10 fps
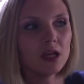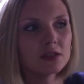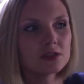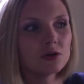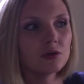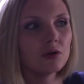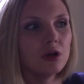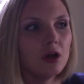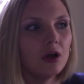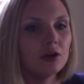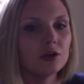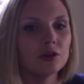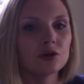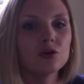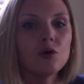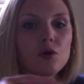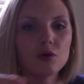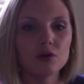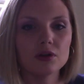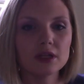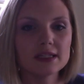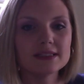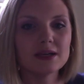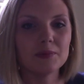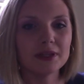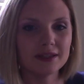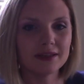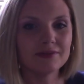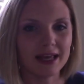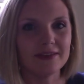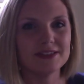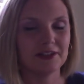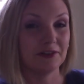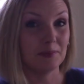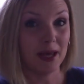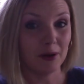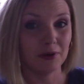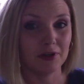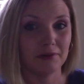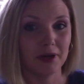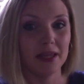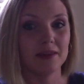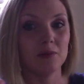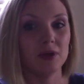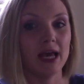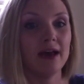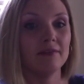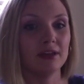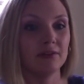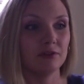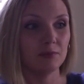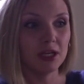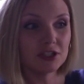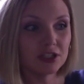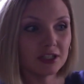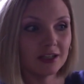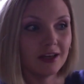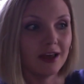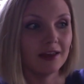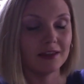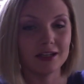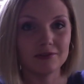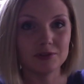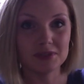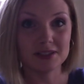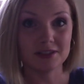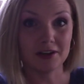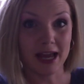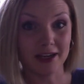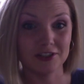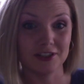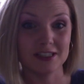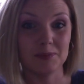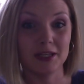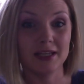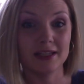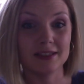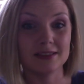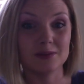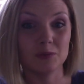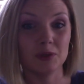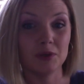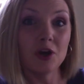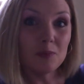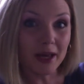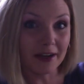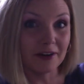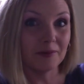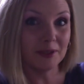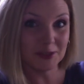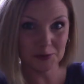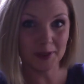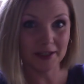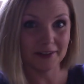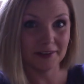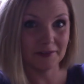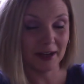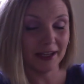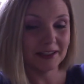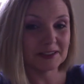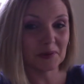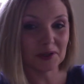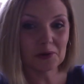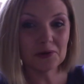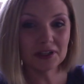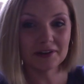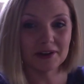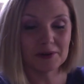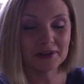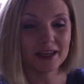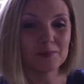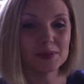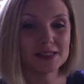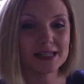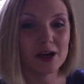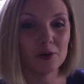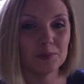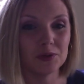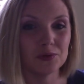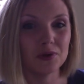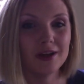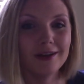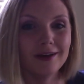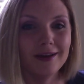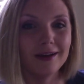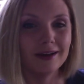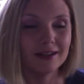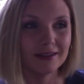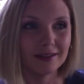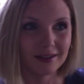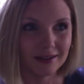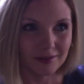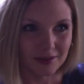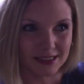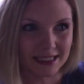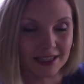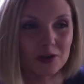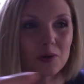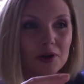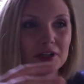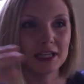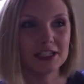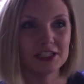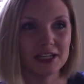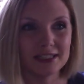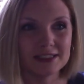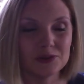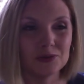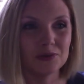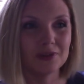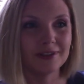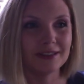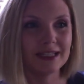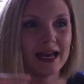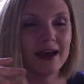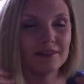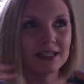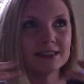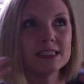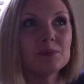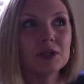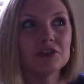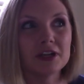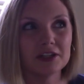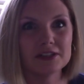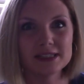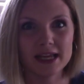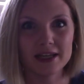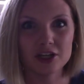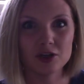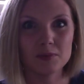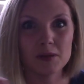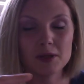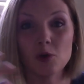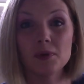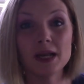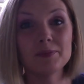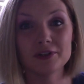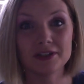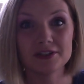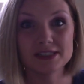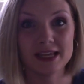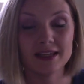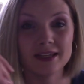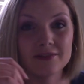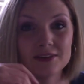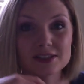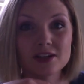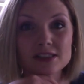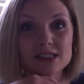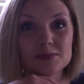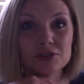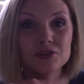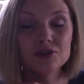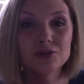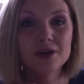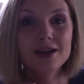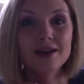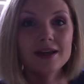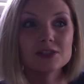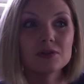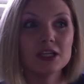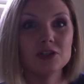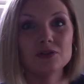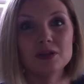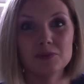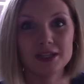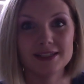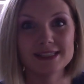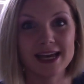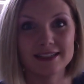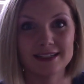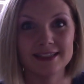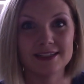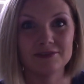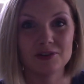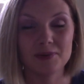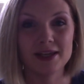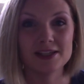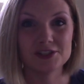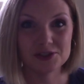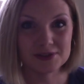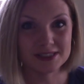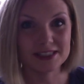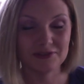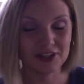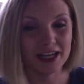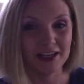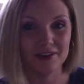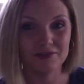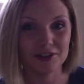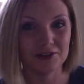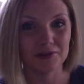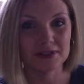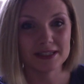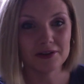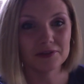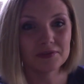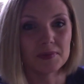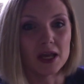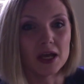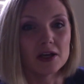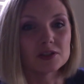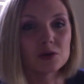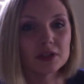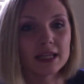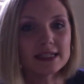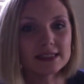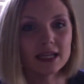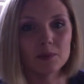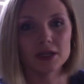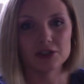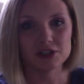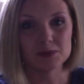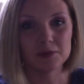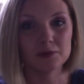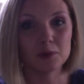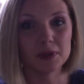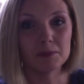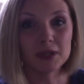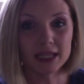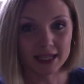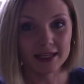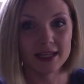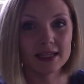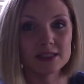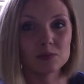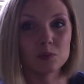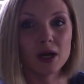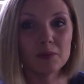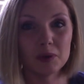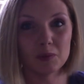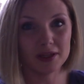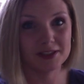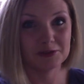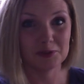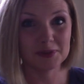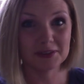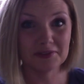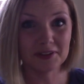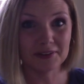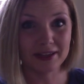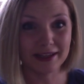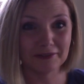And so the goal is that we live lives that are empowered, right? That we have information that influences our actions, because when we know better, we do better, right? So our goal here at Oil Camp is to help you see the correlation and to have deepen your understanding, or maybe open up your understanding if these concepts are new, so that you can begin to act in a different way and choose a different ending for your own self. So the last thing I want to address before we begin is what we want this group to feel like,